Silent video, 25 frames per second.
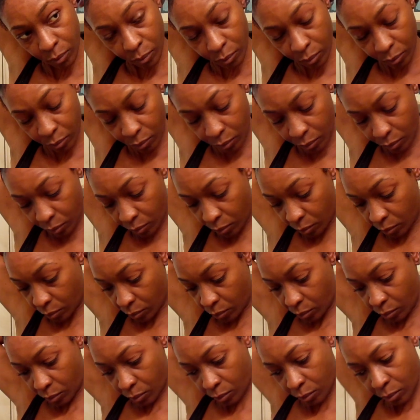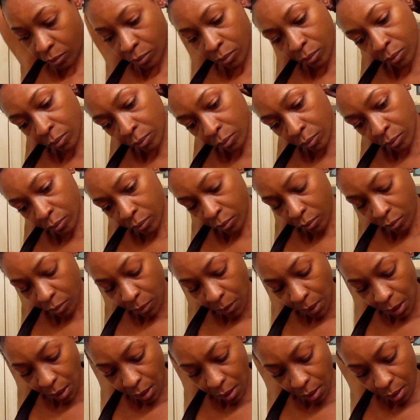ahead and just start back from
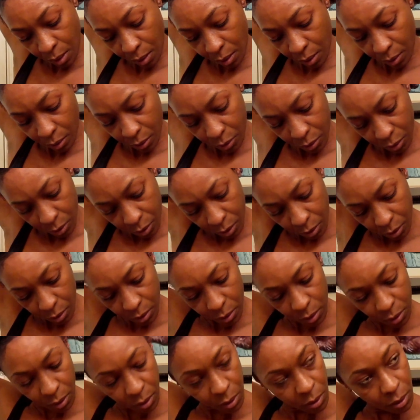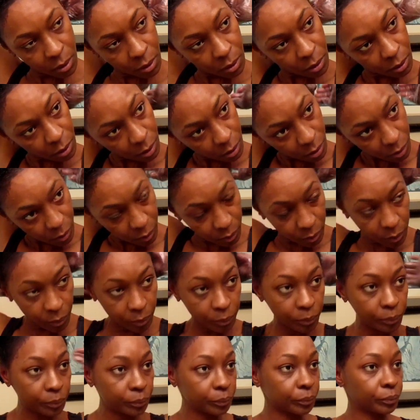the beginning, and
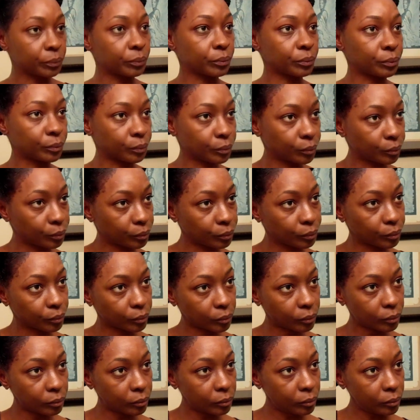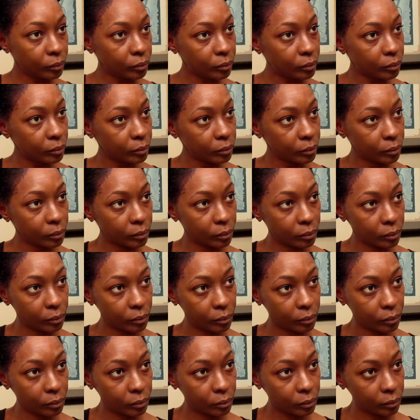I just make sure I just put the
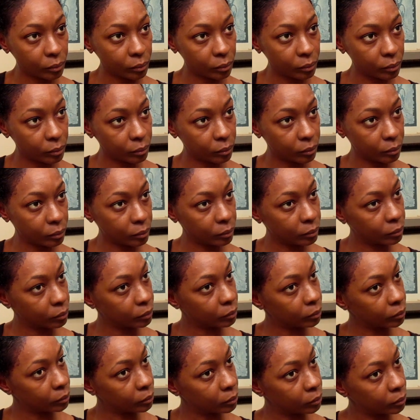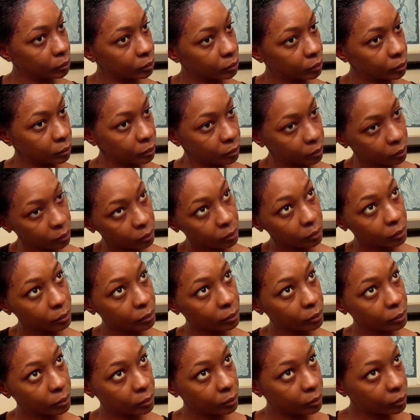dye along
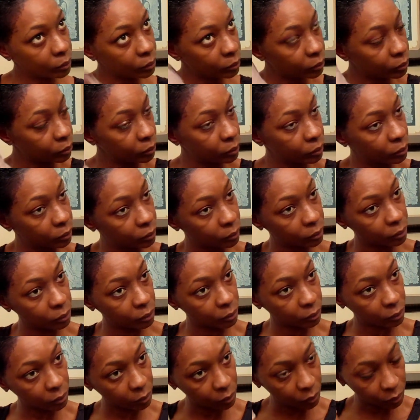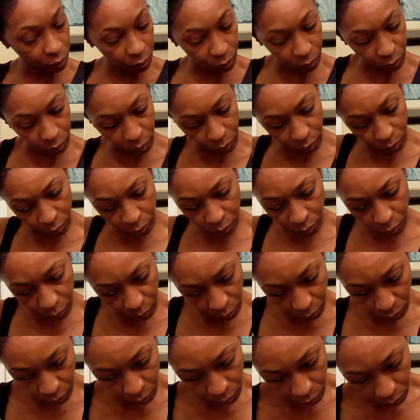the shafts of my hair all
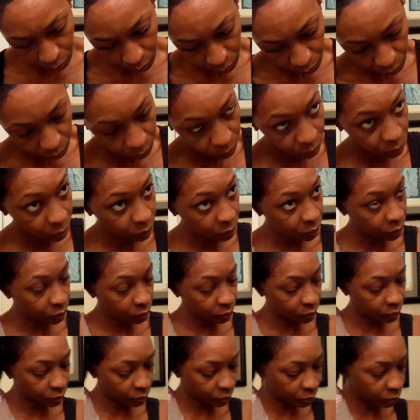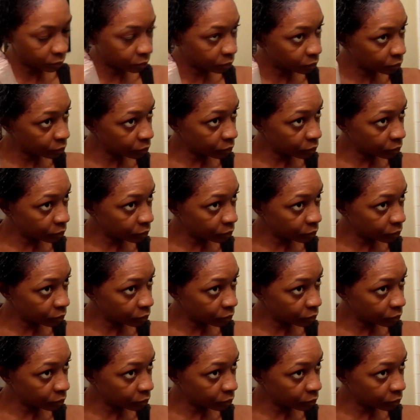the way down to the ends.